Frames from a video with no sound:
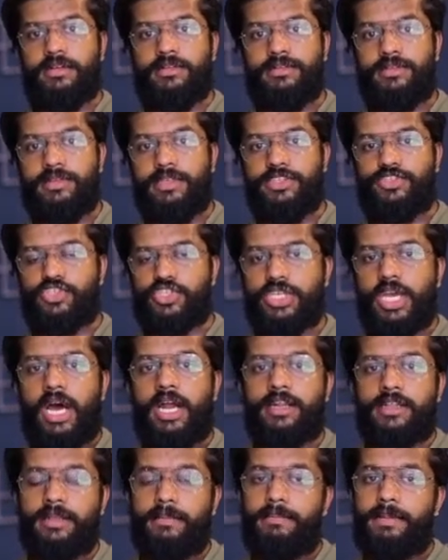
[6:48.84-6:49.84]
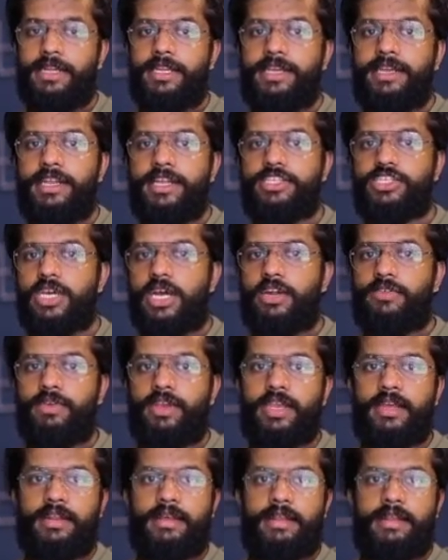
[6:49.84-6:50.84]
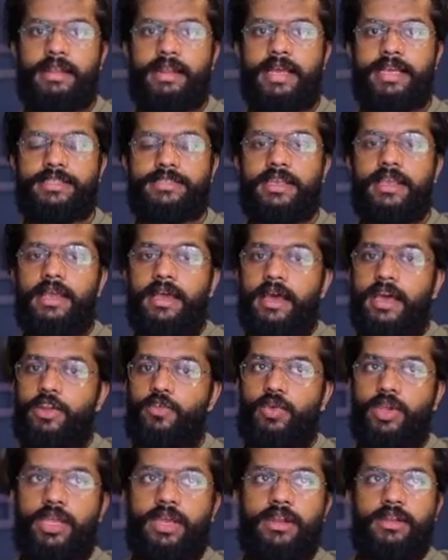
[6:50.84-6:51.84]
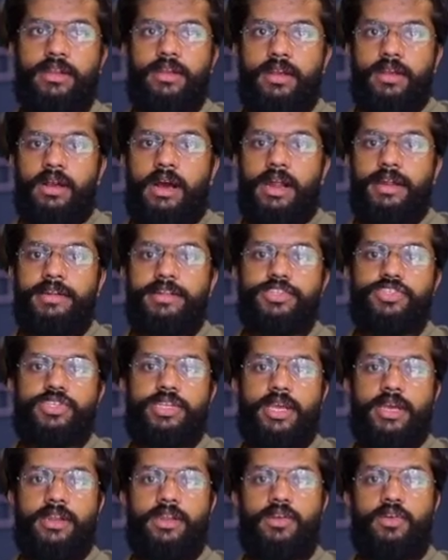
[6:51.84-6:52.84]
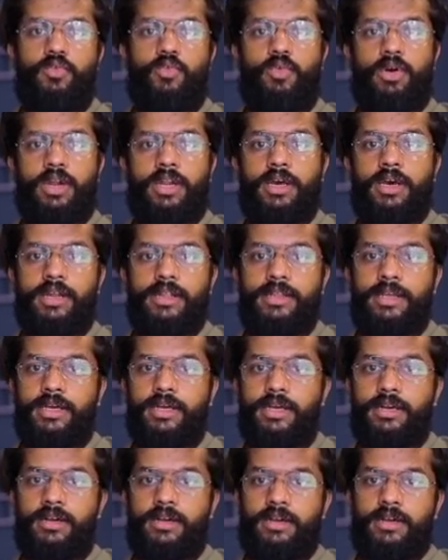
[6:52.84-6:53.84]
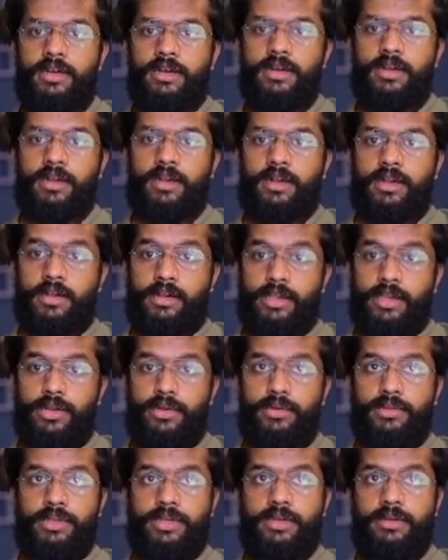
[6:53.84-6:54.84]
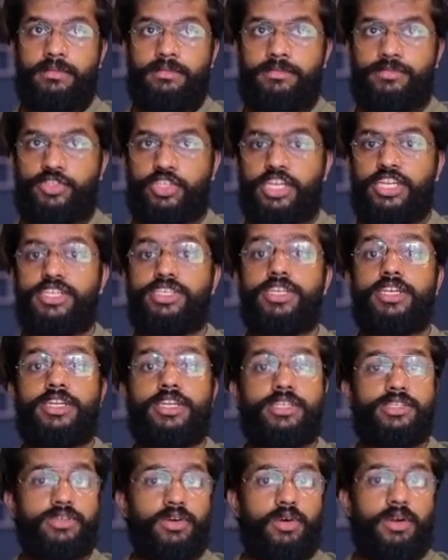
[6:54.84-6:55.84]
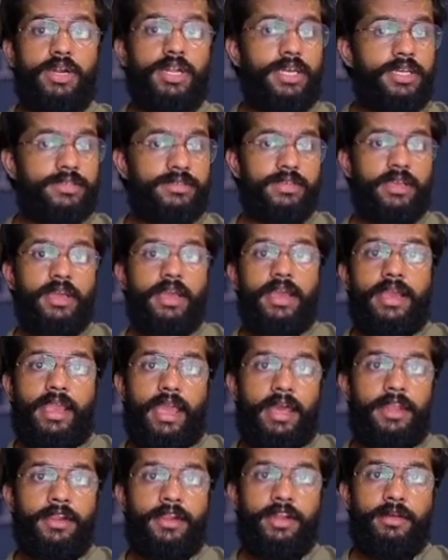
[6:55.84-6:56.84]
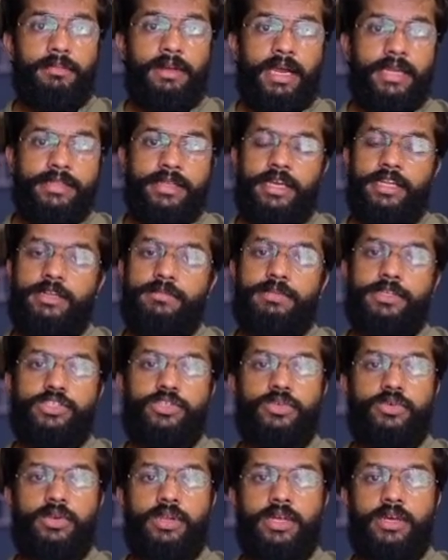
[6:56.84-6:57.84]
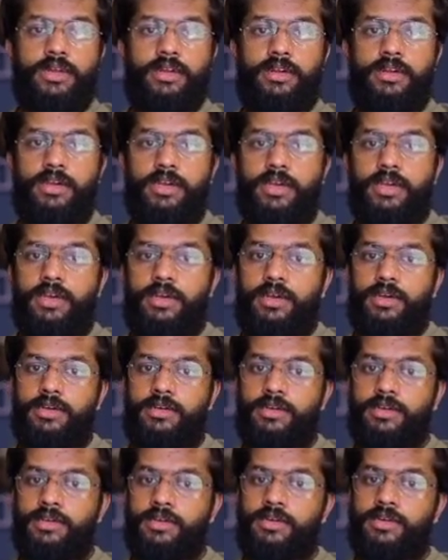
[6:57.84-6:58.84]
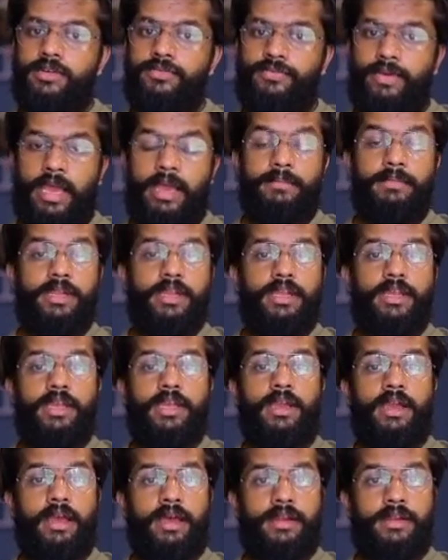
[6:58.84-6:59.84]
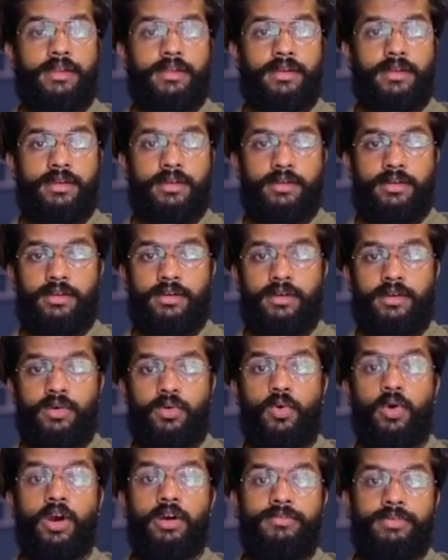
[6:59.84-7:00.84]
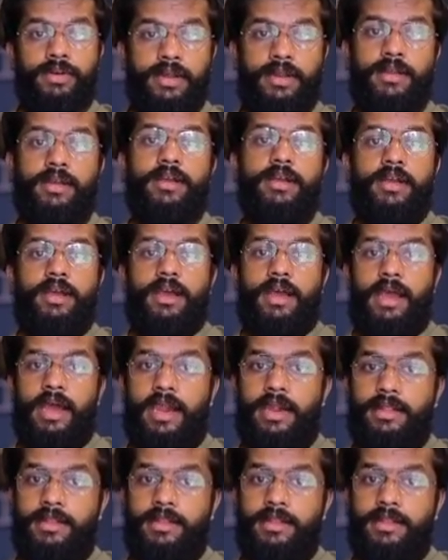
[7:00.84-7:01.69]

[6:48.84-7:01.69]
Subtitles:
this chart, the pedigree chart, we can analyze and we can understand what are the the genetic disorders carried by that particular family, and whoever had